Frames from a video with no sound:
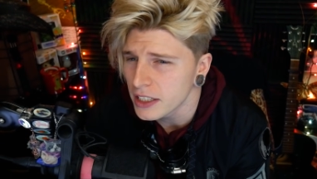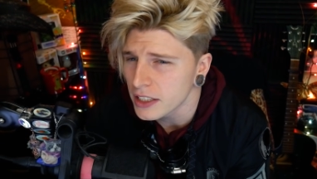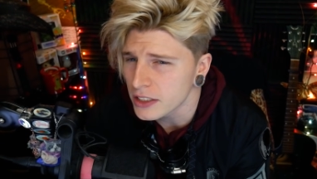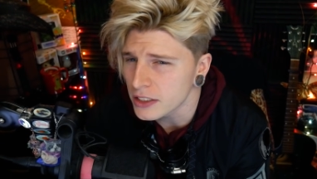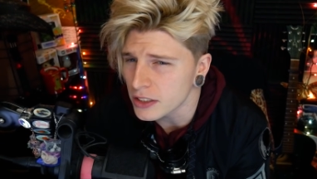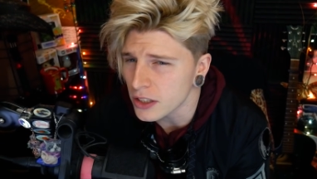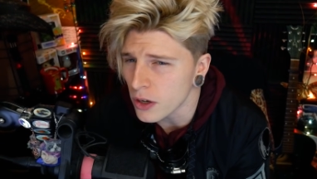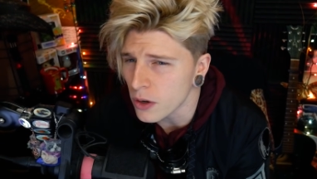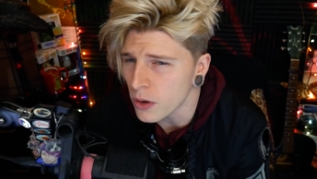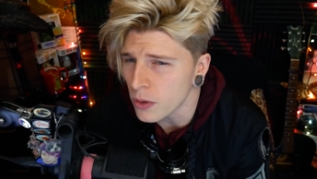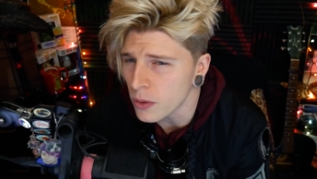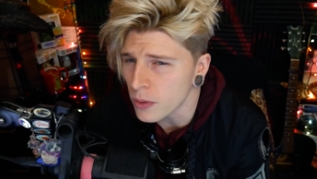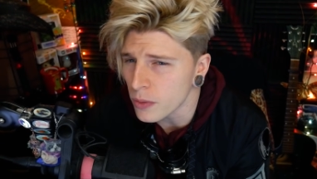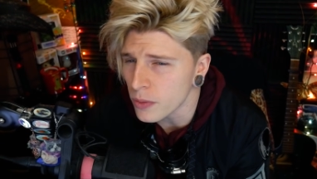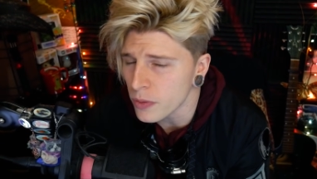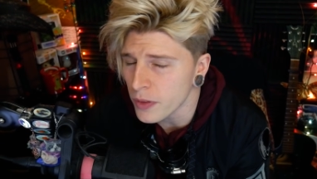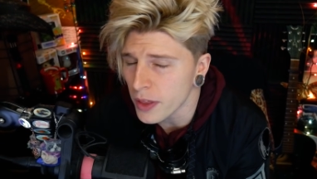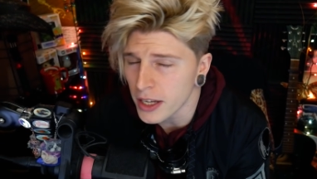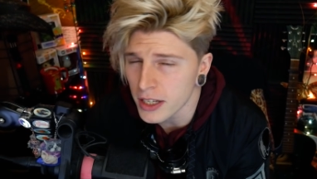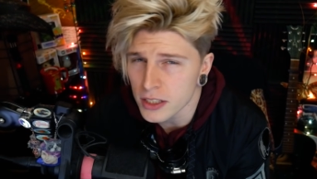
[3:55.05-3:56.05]

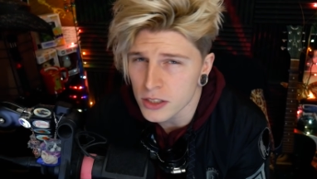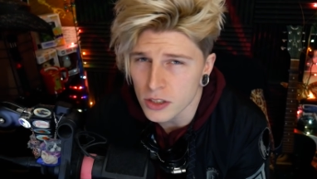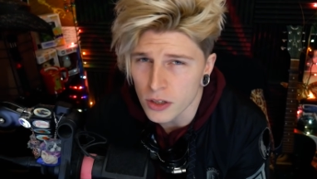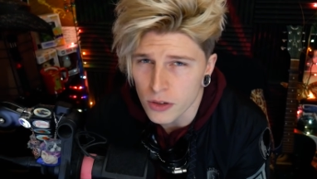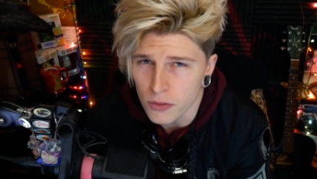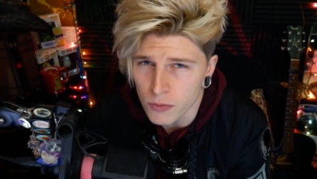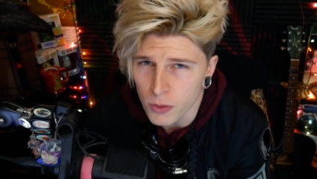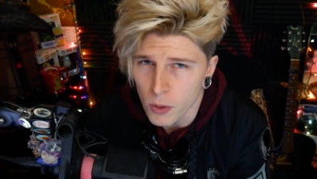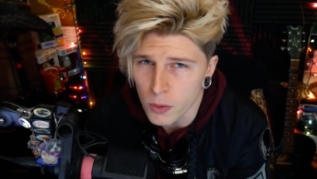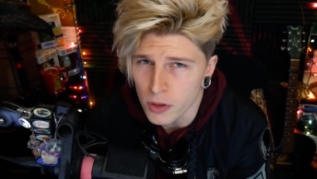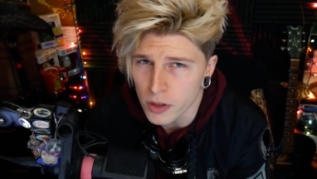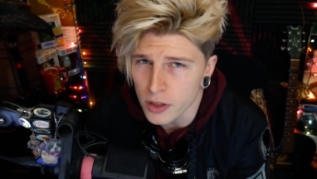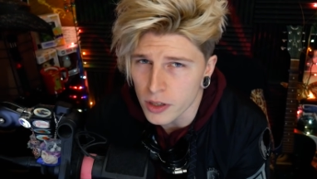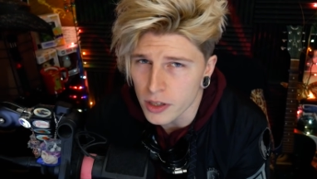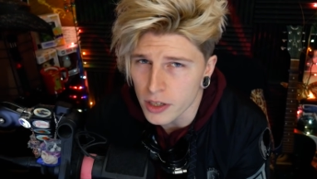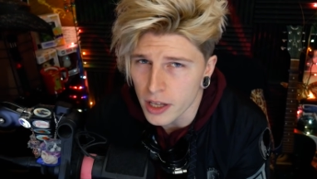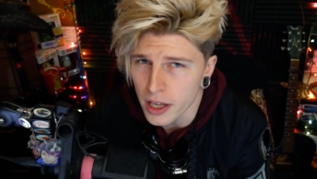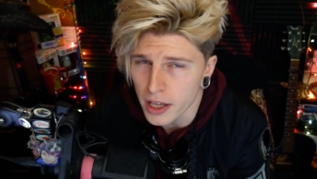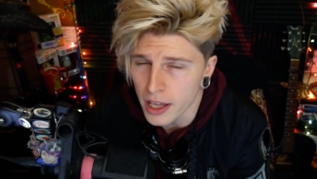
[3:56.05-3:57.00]
So things unfolded